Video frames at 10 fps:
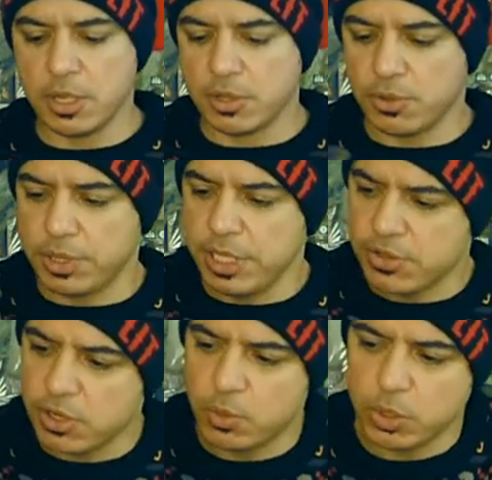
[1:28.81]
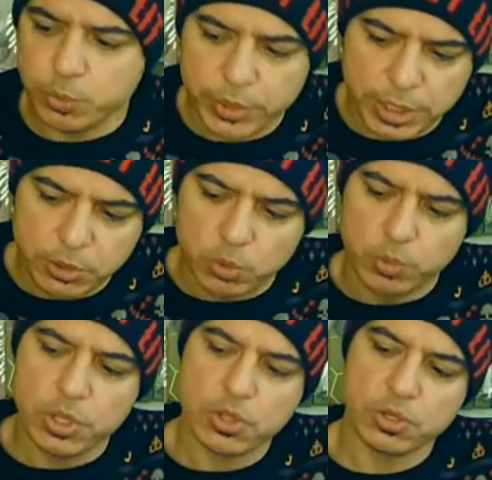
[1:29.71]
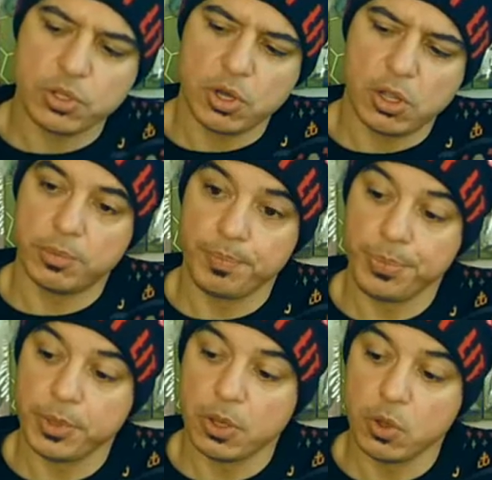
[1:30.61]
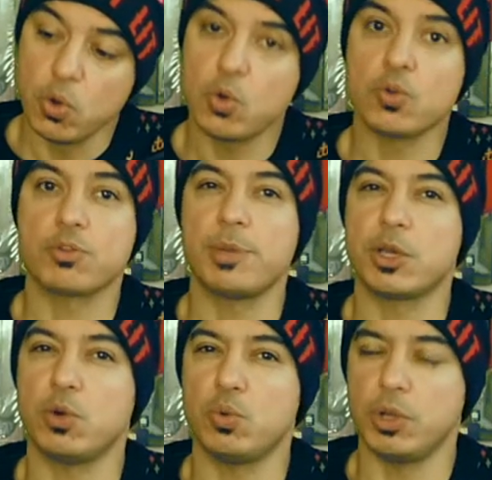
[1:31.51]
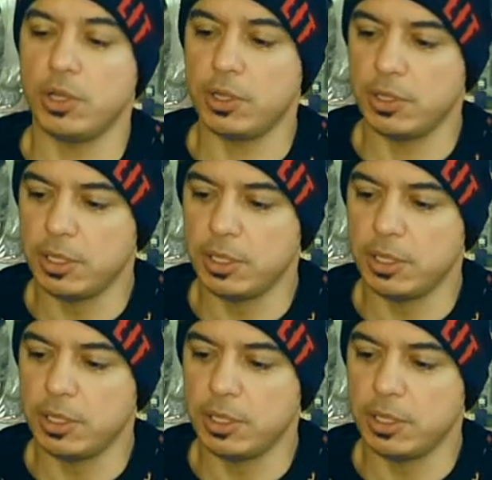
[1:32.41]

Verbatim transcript: So these are what we in Norwegian call Kokosmakronach.